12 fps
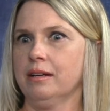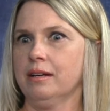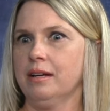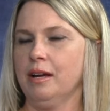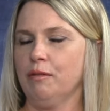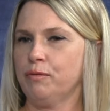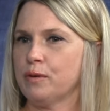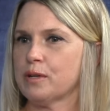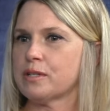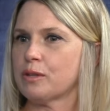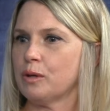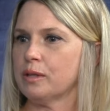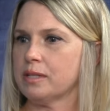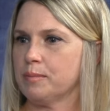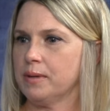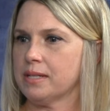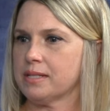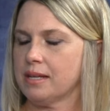at first, the Holy
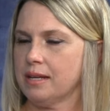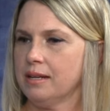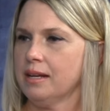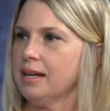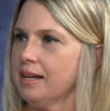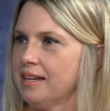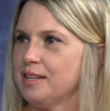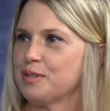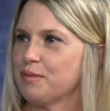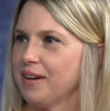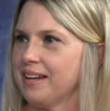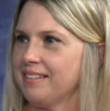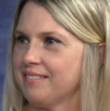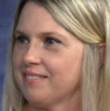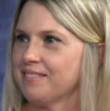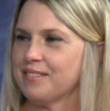Spirit said, He's fine.